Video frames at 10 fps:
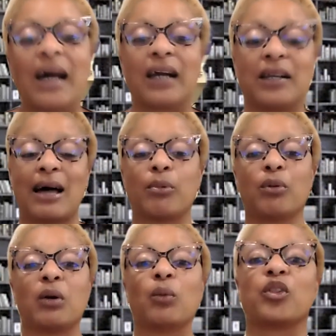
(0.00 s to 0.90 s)

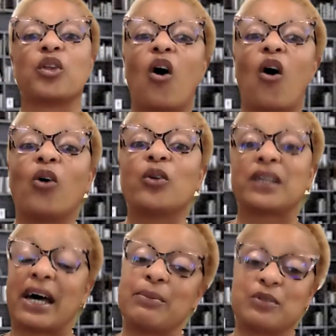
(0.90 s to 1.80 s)
Collaborate with all
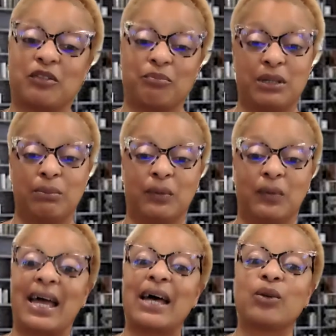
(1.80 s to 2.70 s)
types of
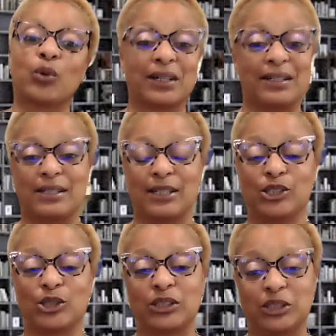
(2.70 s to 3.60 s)
people and
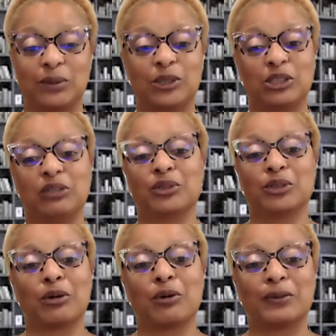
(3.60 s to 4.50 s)
organizations to achieve your
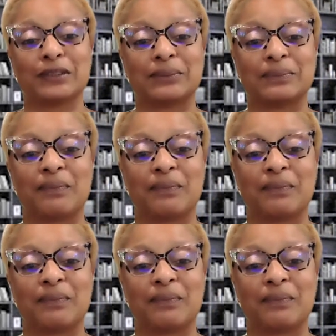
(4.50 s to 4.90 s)
goals.